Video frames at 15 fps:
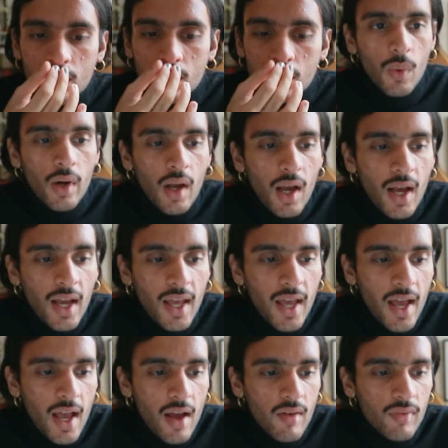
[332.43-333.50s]
What I
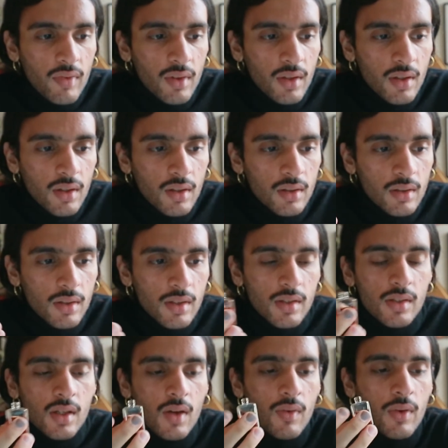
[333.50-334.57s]
have
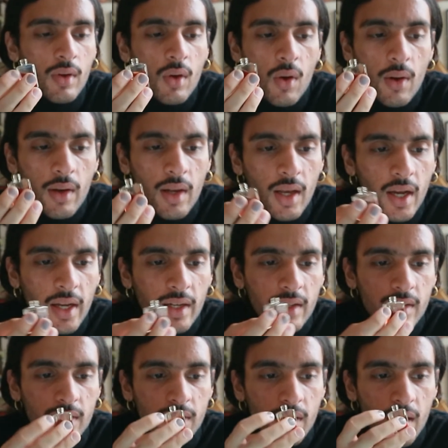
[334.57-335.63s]
discovered online
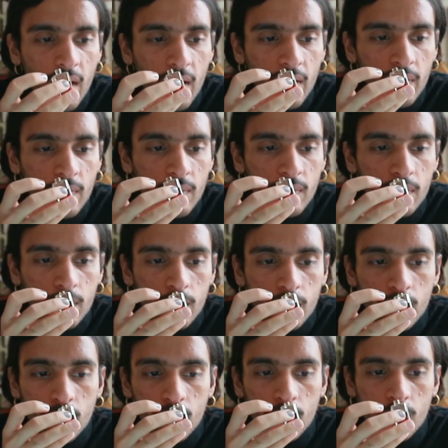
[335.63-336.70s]
is that
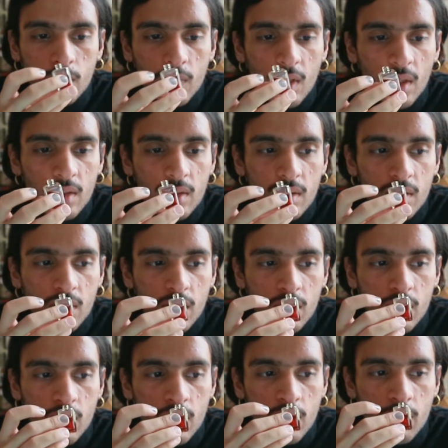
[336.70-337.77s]
it's
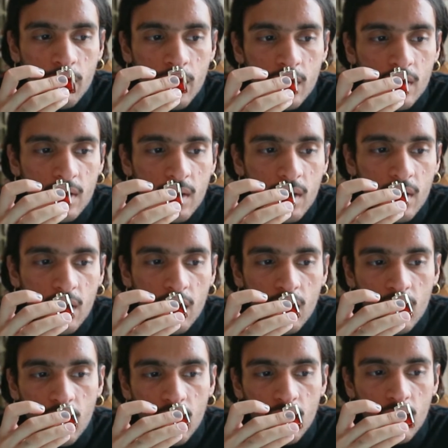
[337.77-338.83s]

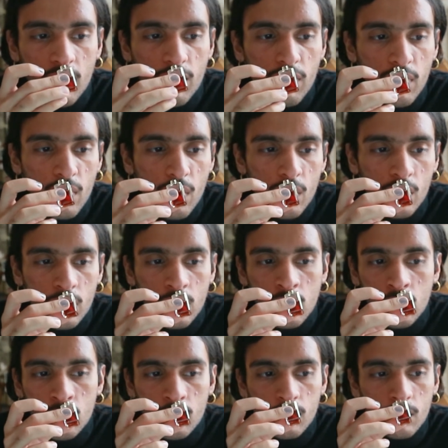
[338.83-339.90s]
musky
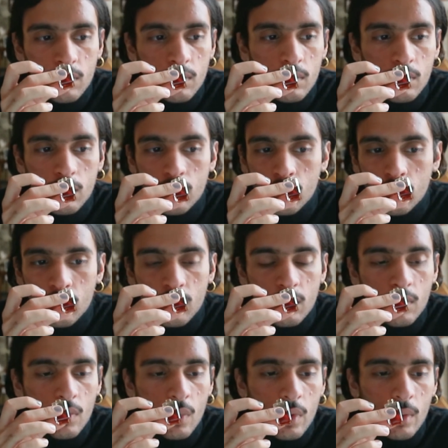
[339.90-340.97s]
floral
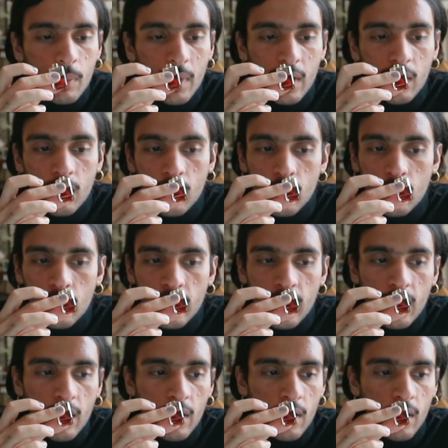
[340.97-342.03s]
with
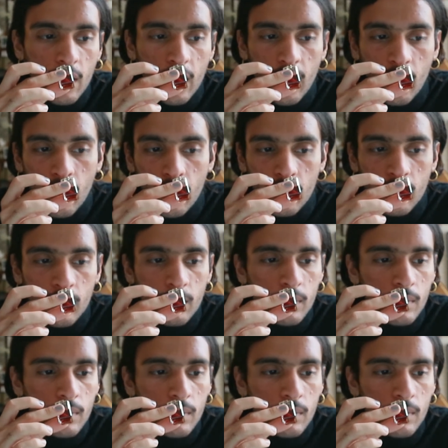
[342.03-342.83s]
magnolia and